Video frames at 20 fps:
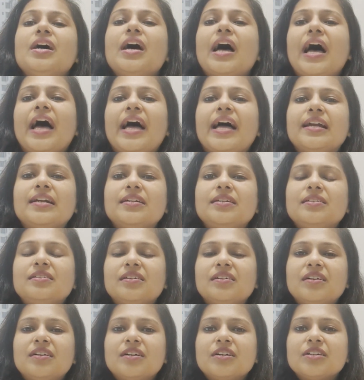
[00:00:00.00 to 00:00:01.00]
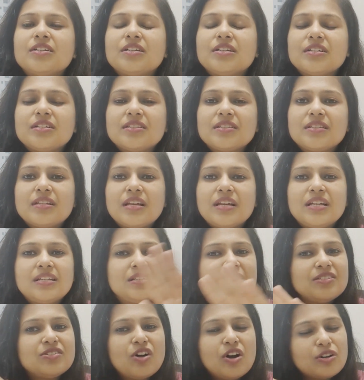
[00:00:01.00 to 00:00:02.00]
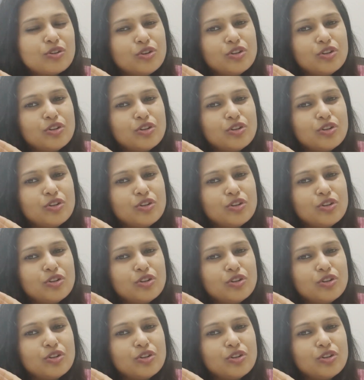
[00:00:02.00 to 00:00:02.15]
And it is not